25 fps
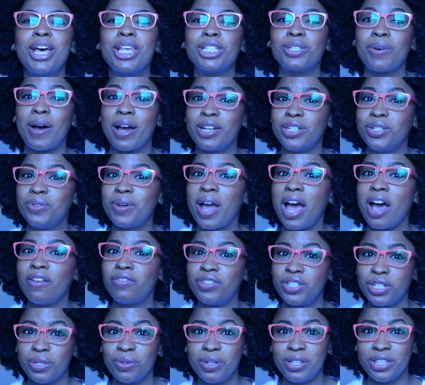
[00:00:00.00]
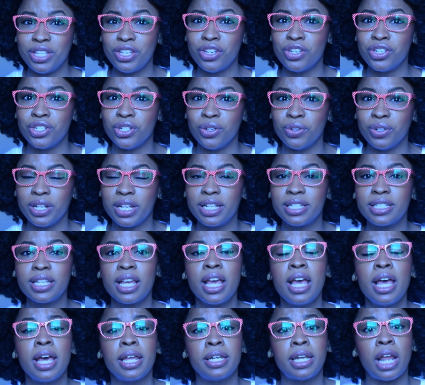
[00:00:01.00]
So I do have two of these units.
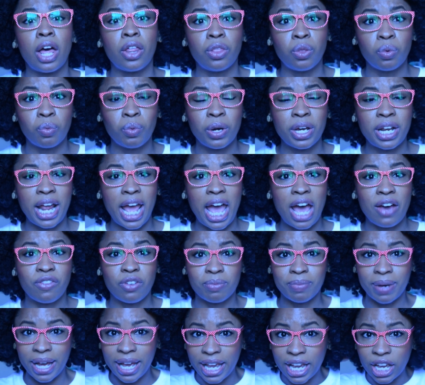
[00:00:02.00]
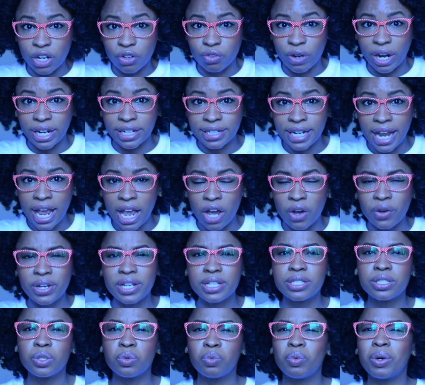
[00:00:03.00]
Now the one I have on my head right now
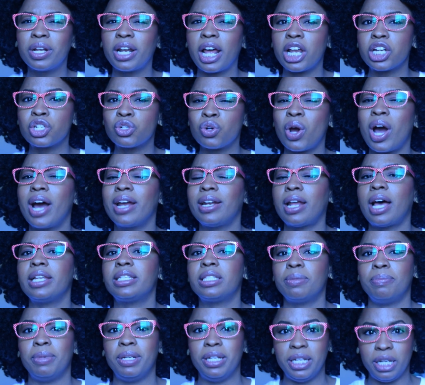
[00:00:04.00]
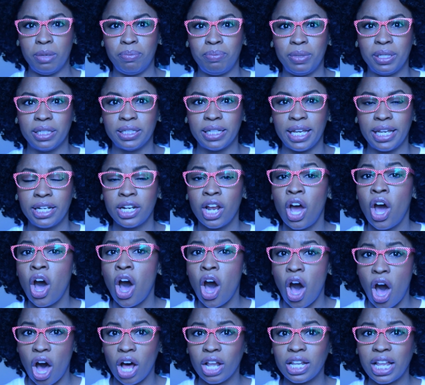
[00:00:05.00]
is the one I try not to manipulate.
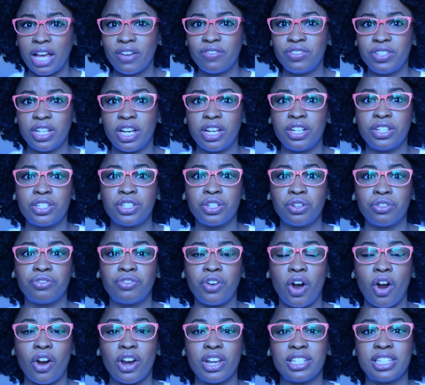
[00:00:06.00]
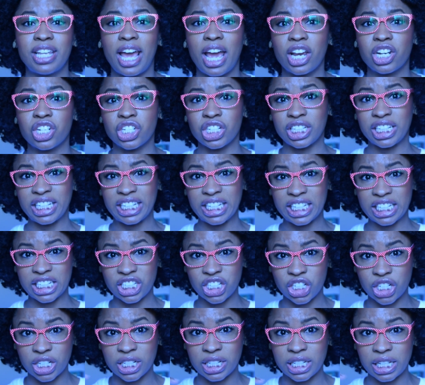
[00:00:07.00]
All I've done so far is actually
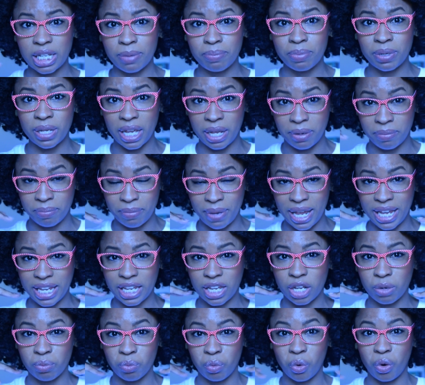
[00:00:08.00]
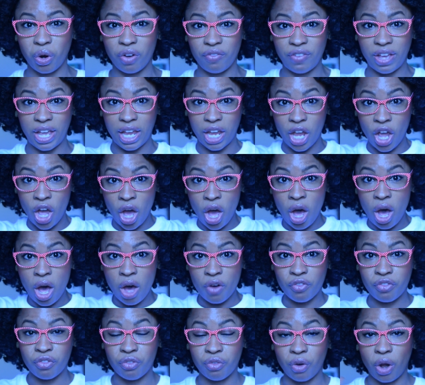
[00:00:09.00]
clip and make it more of a
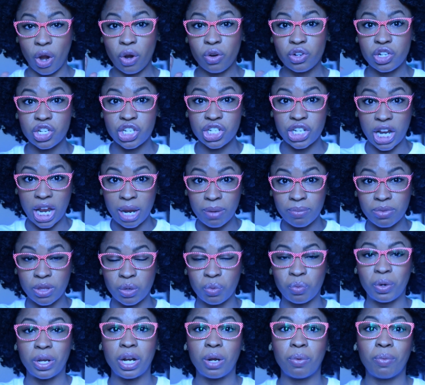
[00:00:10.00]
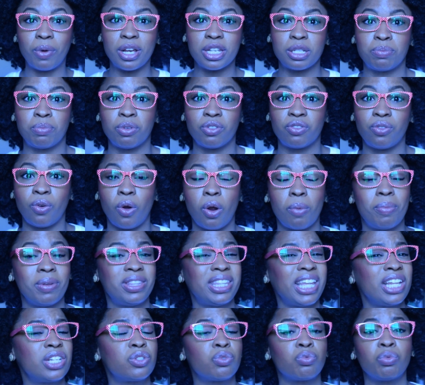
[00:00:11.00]
fro shape than what it was before, but
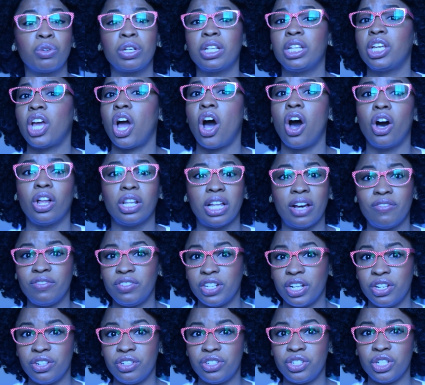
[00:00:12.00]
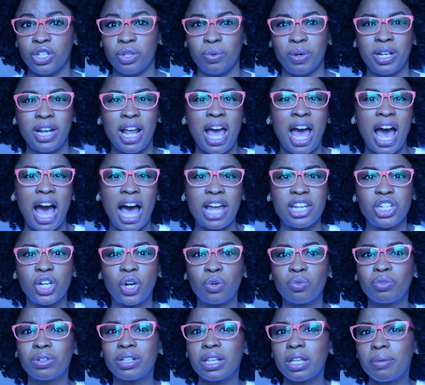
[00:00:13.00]
that's really all I've done to it. I
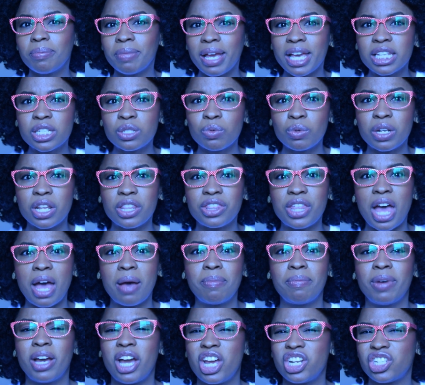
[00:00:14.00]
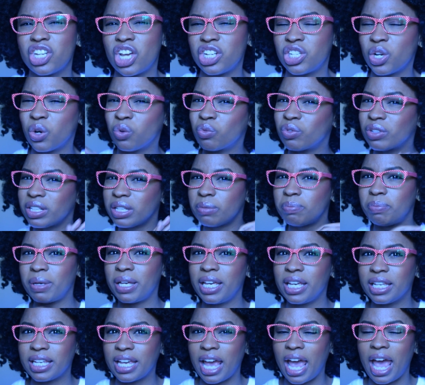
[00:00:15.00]
don't really mess with it that much. I don't really
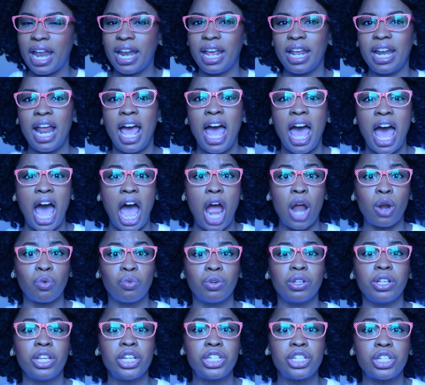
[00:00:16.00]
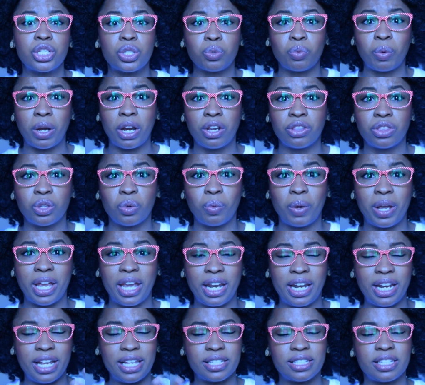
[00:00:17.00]
pick at it. I really just wear it the way
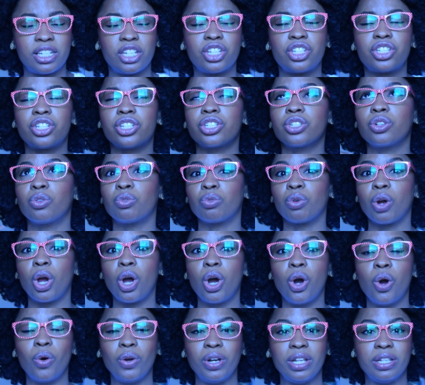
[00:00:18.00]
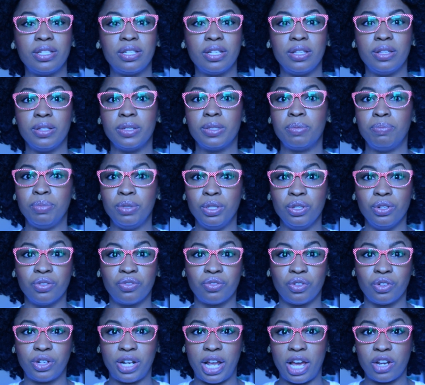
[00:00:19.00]
it is, and it's just grown into this
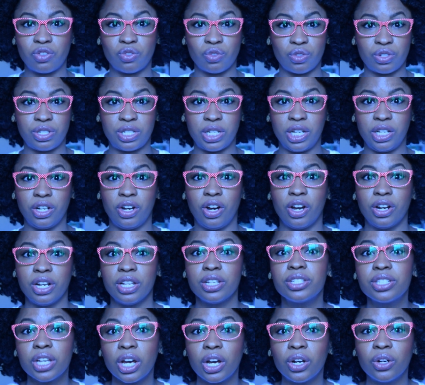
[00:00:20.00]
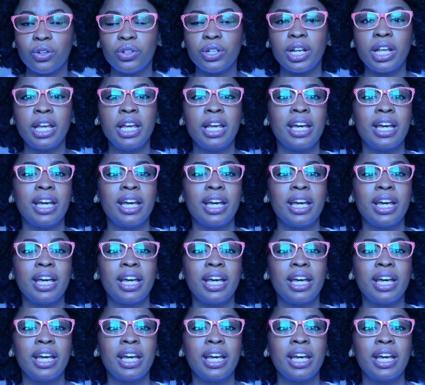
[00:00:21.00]
beautiful natural state on its own.